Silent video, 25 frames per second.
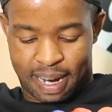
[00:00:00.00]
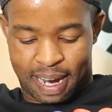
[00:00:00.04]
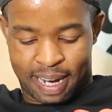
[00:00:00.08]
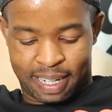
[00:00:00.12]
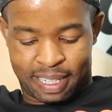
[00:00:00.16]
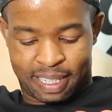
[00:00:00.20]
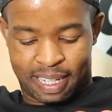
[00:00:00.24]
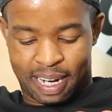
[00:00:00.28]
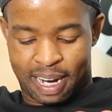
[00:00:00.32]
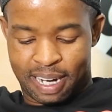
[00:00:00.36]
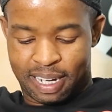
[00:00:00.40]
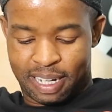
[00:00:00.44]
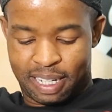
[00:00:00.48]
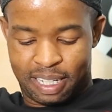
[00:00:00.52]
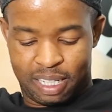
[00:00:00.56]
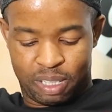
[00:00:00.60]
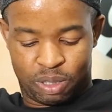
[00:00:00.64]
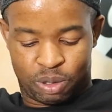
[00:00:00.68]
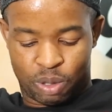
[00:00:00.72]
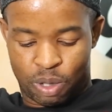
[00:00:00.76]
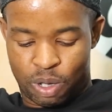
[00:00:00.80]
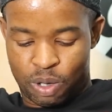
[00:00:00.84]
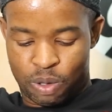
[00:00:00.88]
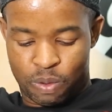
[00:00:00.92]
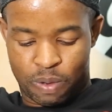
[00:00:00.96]
I really
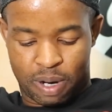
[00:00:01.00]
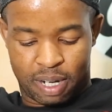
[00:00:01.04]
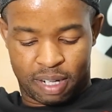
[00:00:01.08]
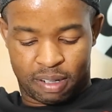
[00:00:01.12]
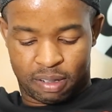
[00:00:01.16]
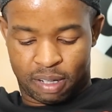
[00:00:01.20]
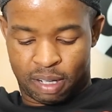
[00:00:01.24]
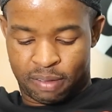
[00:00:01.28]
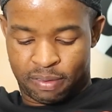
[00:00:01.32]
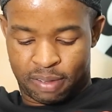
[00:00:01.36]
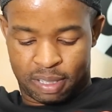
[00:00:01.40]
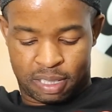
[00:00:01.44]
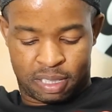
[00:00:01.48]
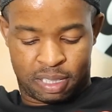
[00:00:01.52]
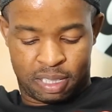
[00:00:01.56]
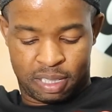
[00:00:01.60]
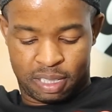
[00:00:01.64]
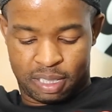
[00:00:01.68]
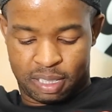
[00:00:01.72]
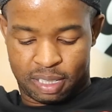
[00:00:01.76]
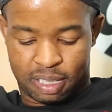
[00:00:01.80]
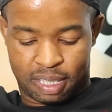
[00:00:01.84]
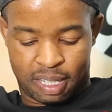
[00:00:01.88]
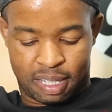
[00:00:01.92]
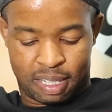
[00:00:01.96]
don't want
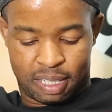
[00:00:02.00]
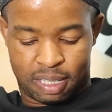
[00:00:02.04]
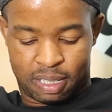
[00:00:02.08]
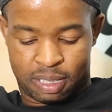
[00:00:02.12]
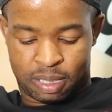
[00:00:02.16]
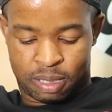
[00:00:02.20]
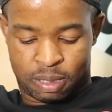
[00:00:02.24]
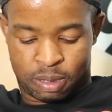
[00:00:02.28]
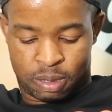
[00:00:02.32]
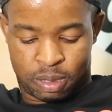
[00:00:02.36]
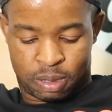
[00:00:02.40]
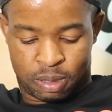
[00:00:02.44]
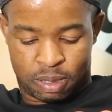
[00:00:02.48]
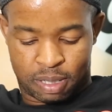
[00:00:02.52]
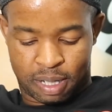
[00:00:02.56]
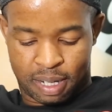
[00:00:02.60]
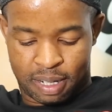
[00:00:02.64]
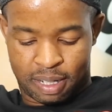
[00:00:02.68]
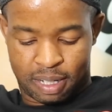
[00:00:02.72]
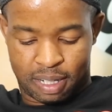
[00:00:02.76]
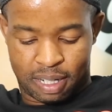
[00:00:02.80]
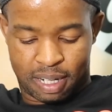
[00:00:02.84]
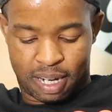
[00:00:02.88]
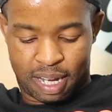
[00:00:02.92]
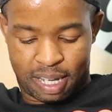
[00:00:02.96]
Everton
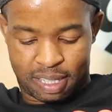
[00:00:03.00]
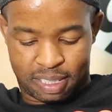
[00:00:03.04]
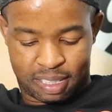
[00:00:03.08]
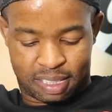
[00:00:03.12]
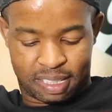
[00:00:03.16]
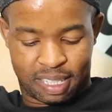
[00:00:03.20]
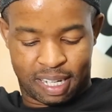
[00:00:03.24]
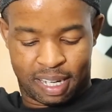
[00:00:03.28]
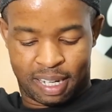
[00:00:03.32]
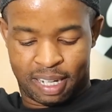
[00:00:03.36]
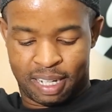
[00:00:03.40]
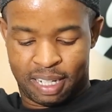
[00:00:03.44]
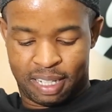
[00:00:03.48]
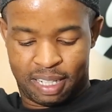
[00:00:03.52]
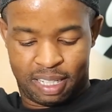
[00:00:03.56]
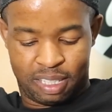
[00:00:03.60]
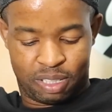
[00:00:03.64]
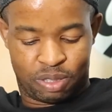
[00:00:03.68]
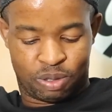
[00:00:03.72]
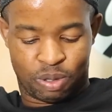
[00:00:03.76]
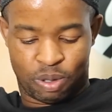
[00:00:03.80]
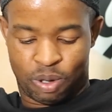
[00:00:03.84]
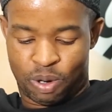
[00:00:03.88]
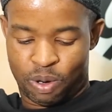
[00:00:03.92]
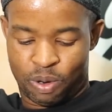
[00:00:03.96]
and Leicester and
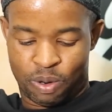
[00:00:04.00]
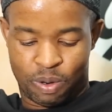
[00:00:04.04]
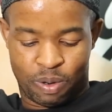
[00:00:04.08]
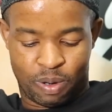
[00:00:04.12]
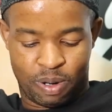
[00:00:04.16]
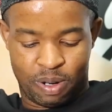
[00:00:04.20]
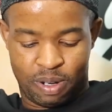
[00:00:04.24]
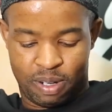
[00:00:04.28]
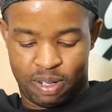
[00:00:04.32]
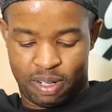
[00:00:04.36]
Leeds to go.